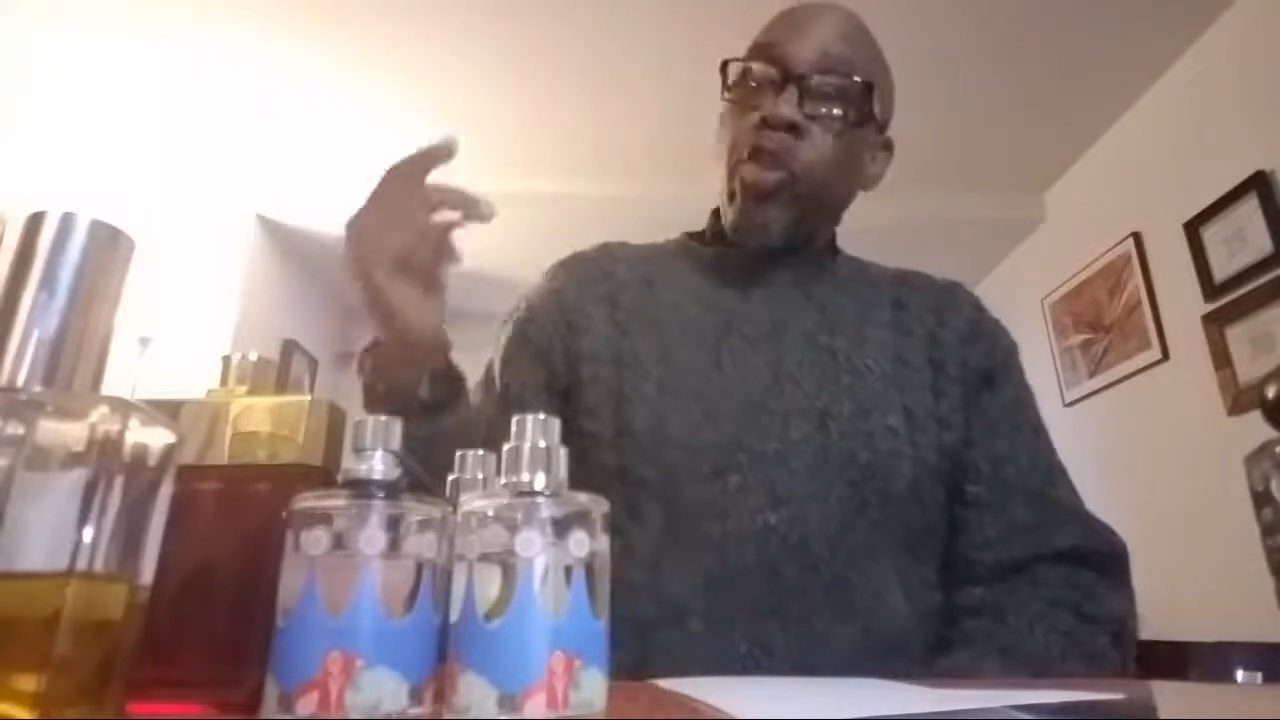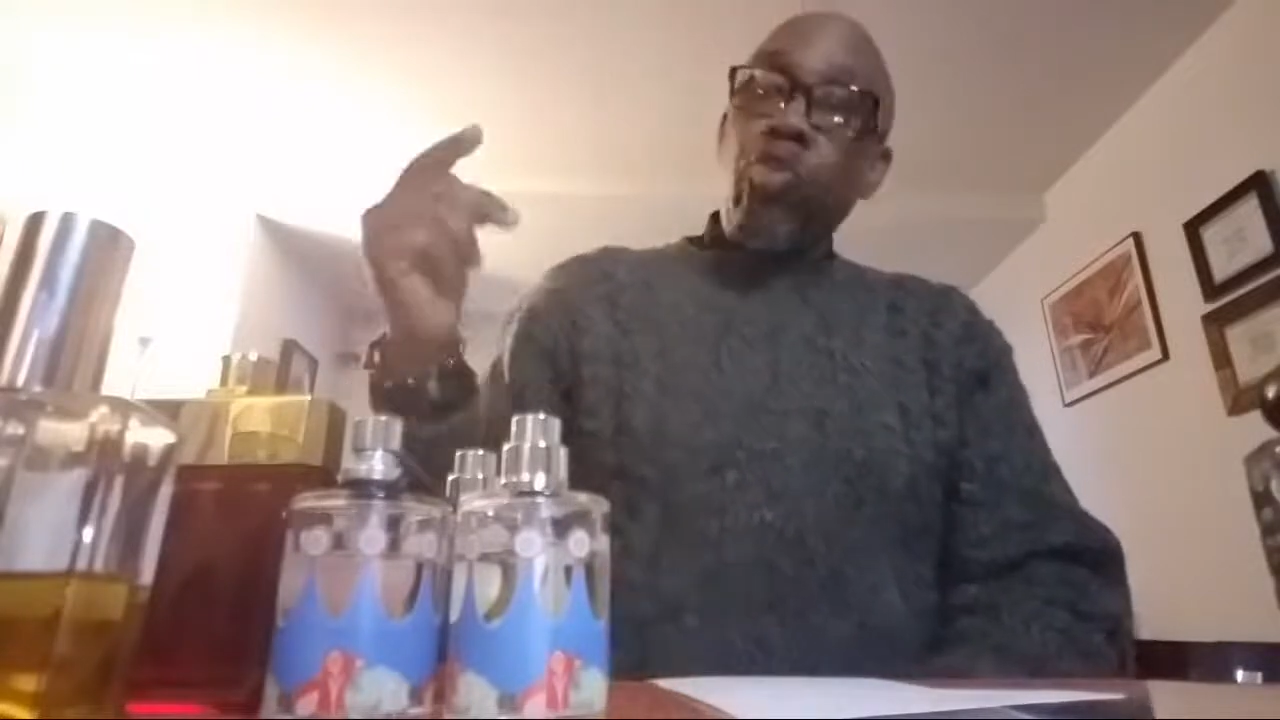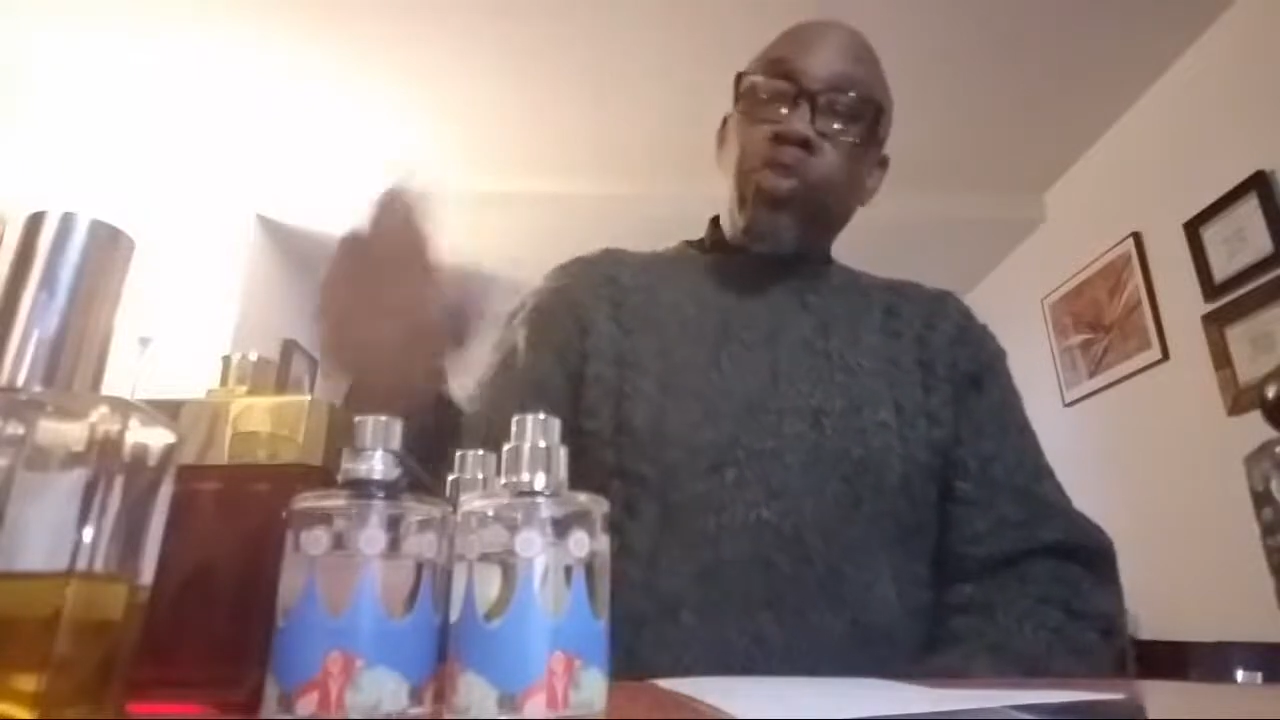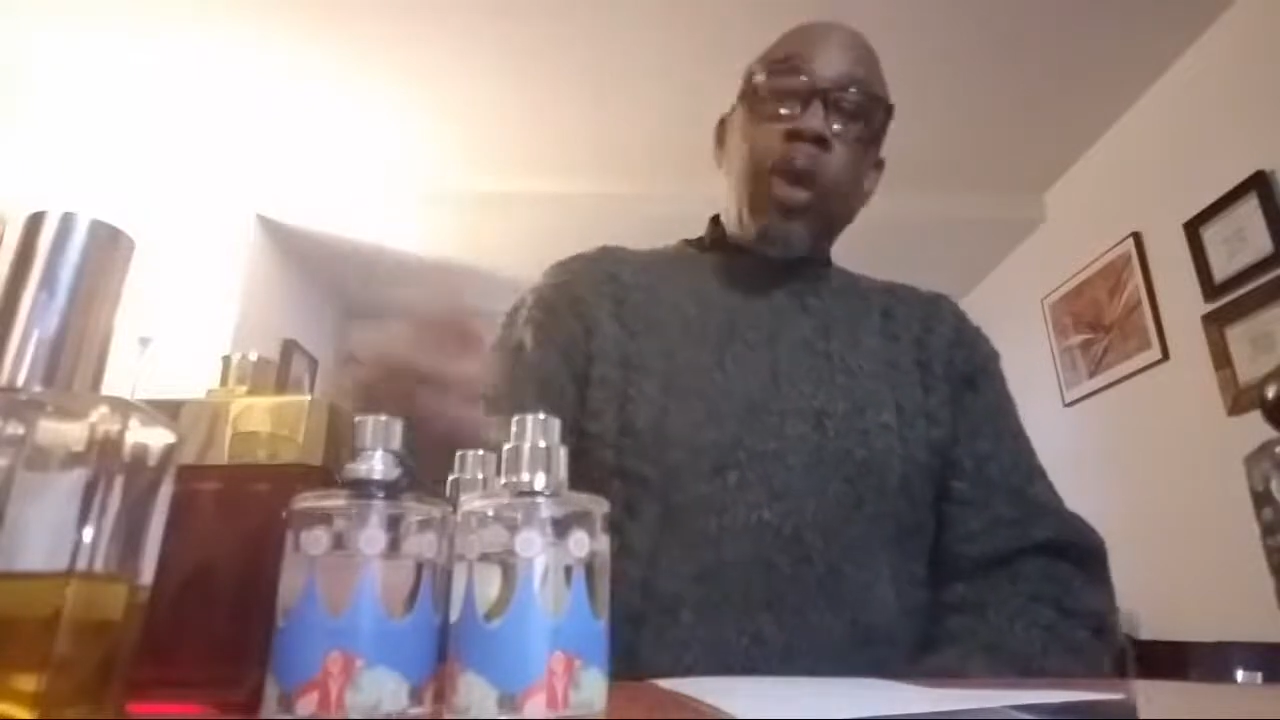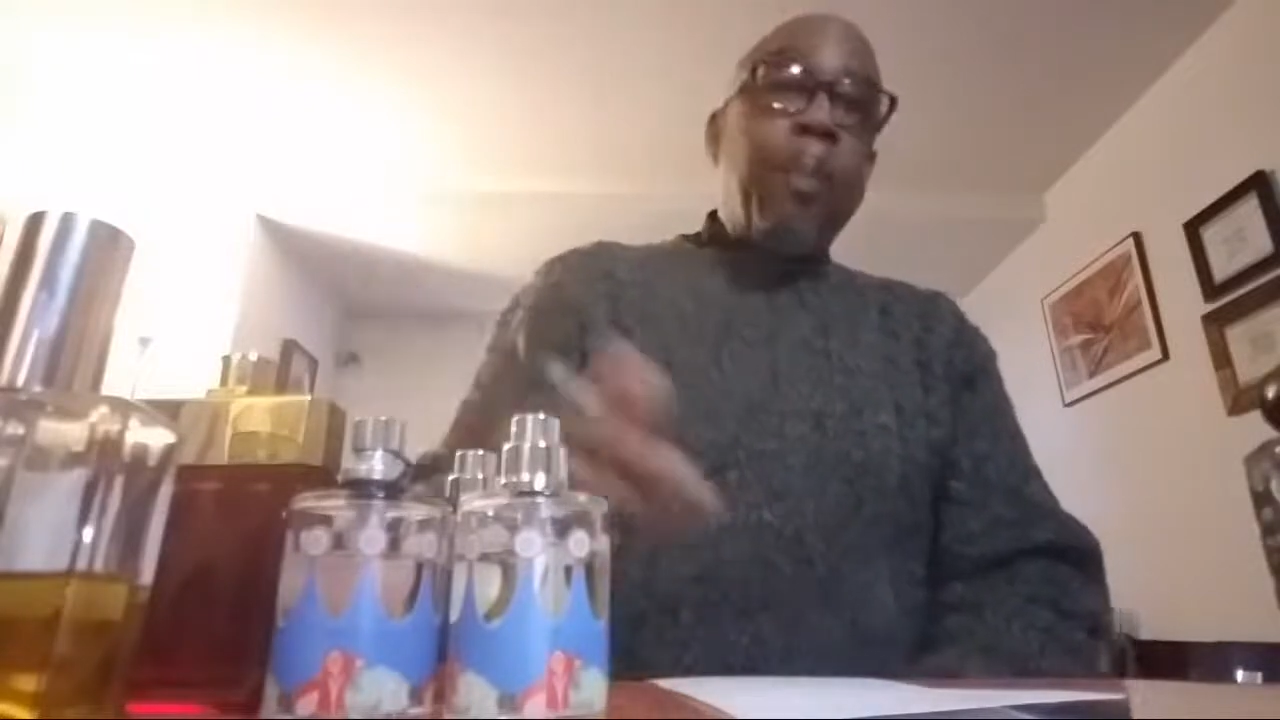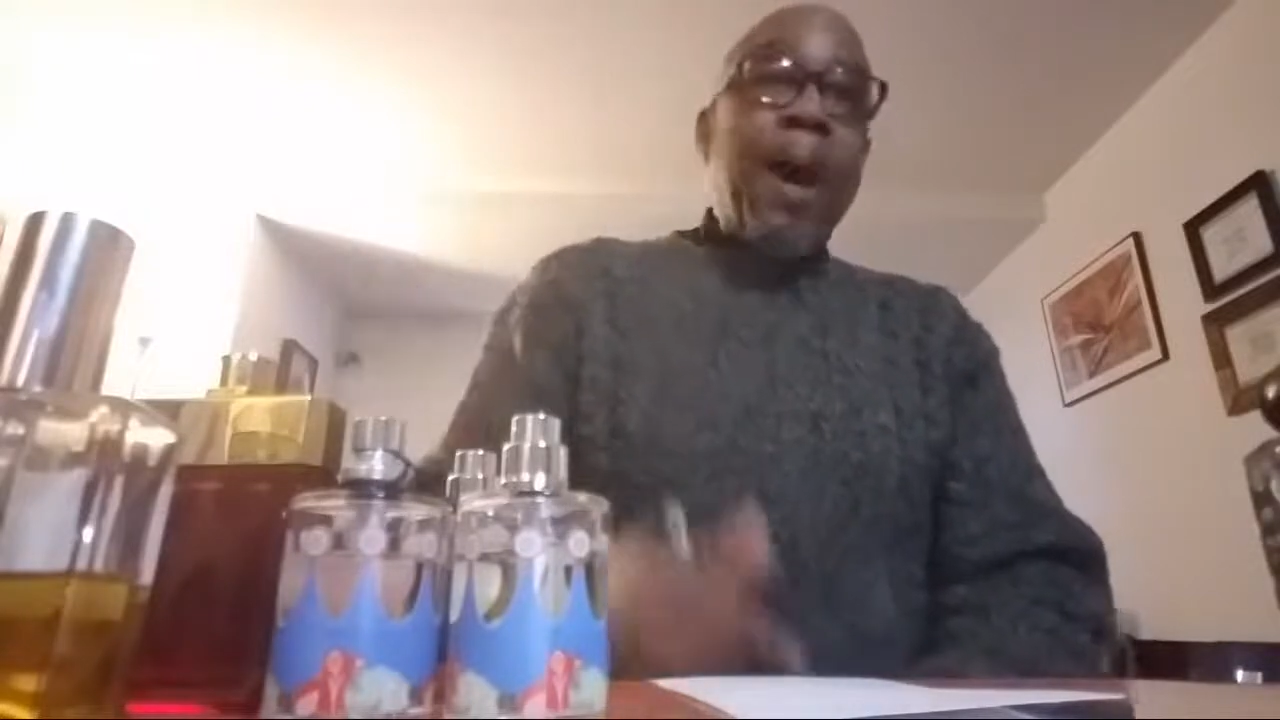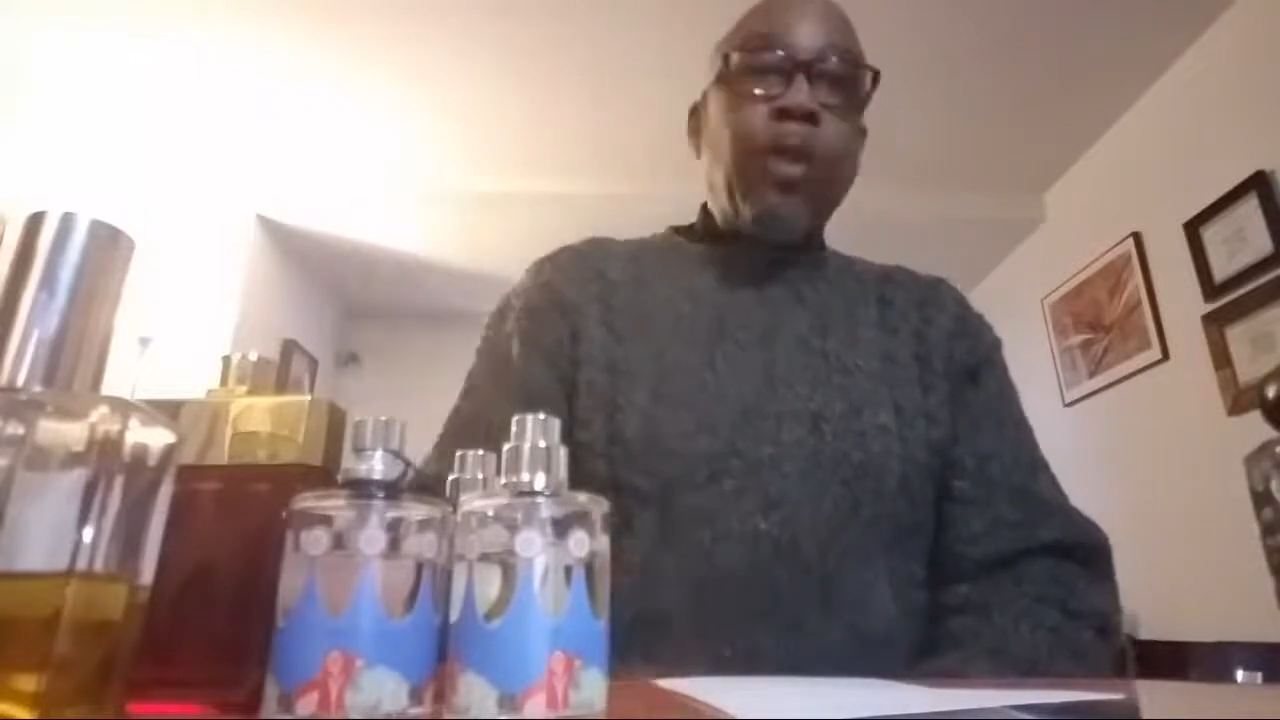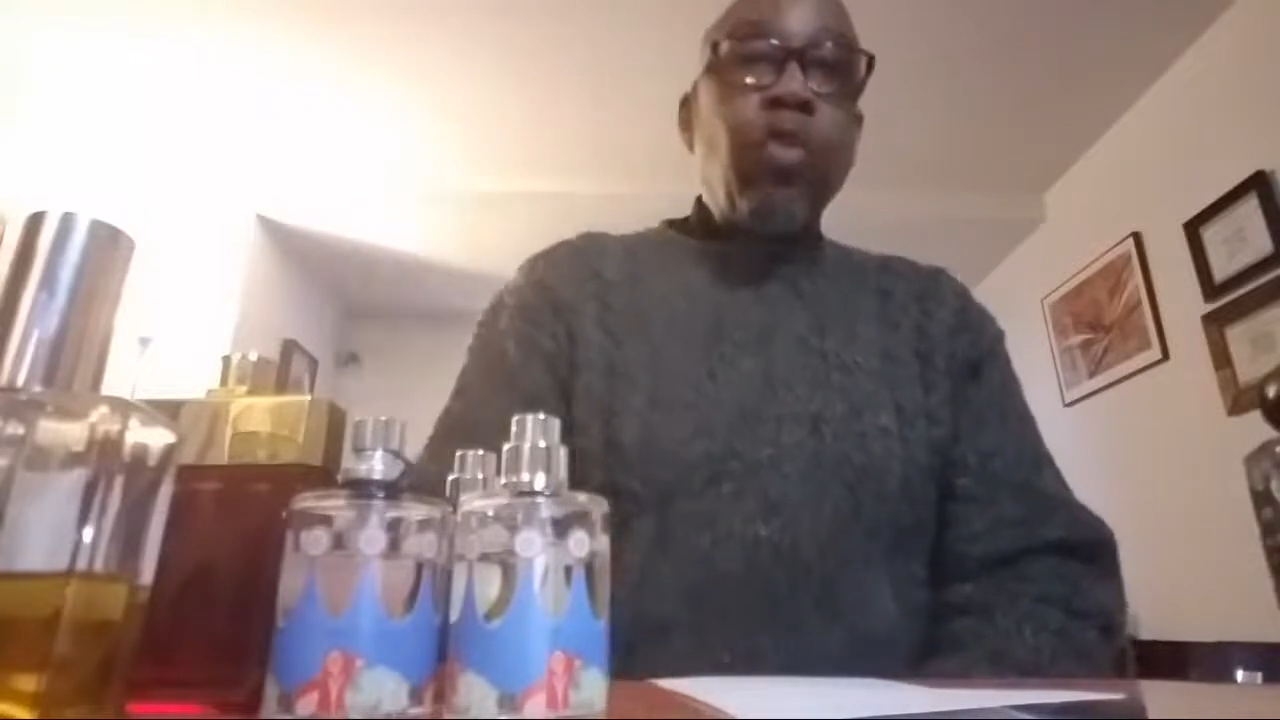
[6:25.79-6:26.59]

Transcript: you see a bottle